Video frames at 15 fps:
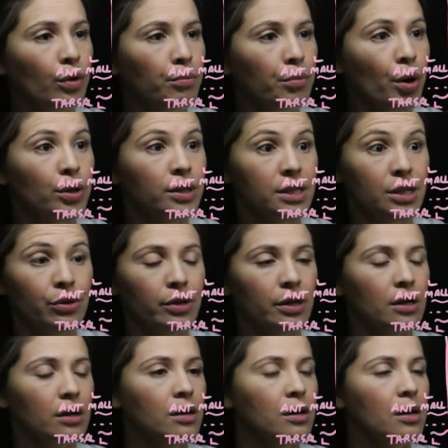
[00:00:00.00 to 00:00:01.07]

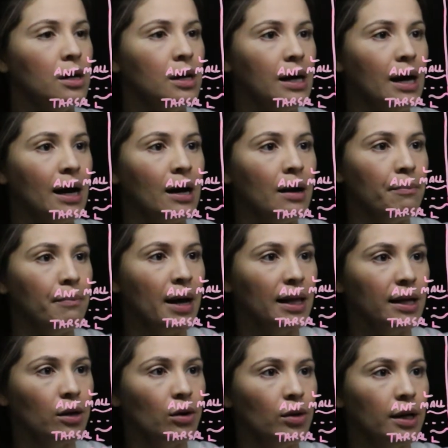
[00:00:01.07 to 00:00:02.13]
posterior
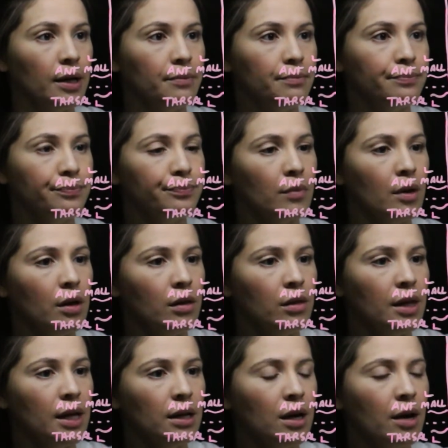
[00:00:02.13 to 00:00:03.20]
malleolar.
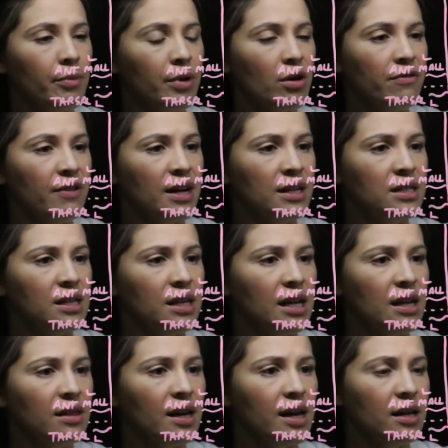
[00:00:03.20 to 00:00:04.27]
Then coming off
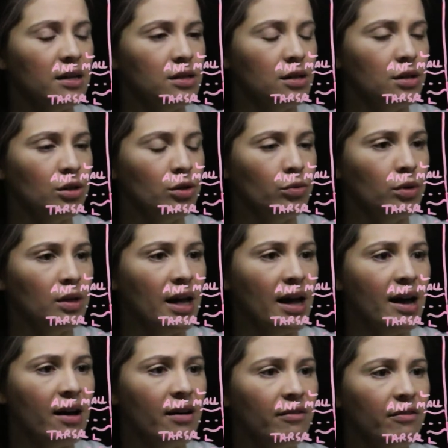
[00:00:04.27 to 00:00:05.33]
underneath that, you will
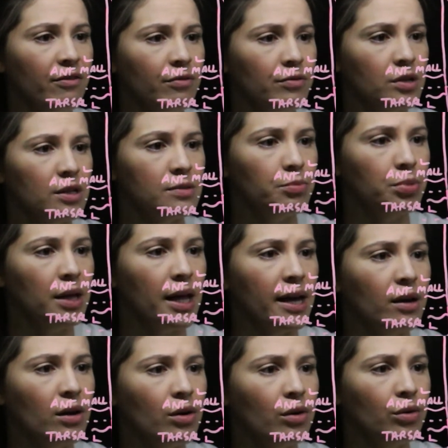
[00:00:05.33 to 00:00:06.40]
have just
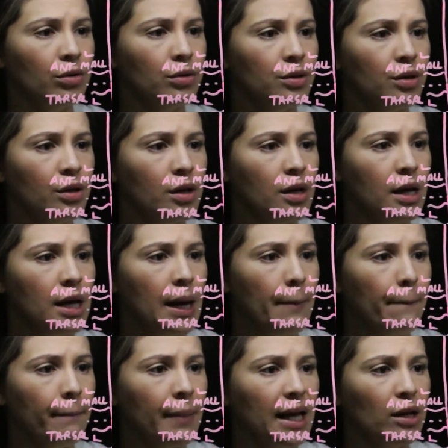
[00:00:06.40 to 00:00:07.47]
plain old
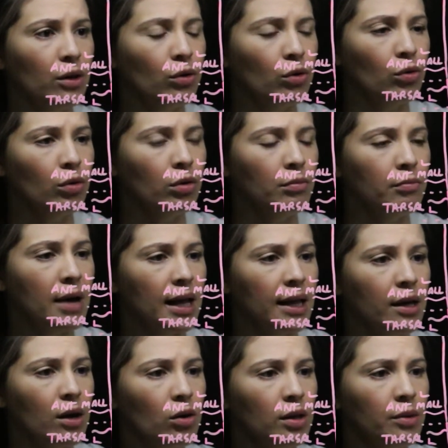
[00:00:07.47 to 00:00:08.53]
medial
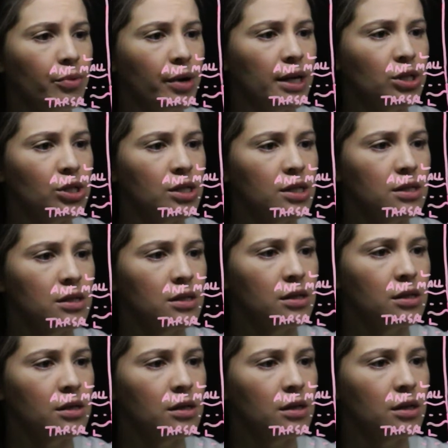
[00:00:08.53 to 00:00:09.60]
malleolar branches.
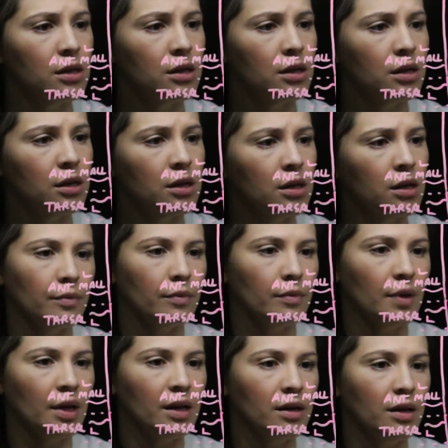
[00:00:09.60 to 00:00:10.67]

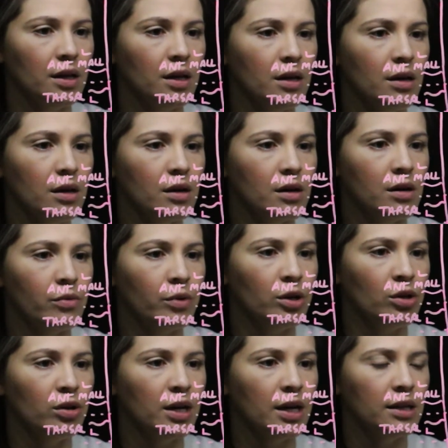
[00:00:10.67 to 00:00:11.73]
And here, when
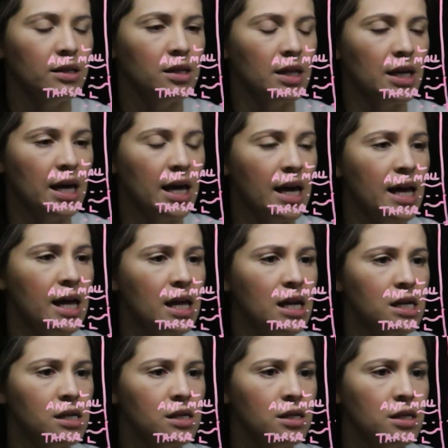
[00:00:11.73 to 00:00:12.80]
you get to the
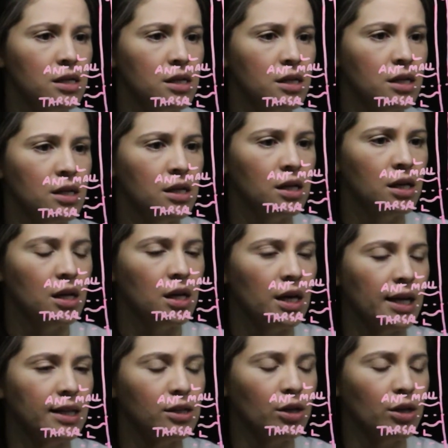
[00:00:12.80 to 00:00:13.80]
end, it's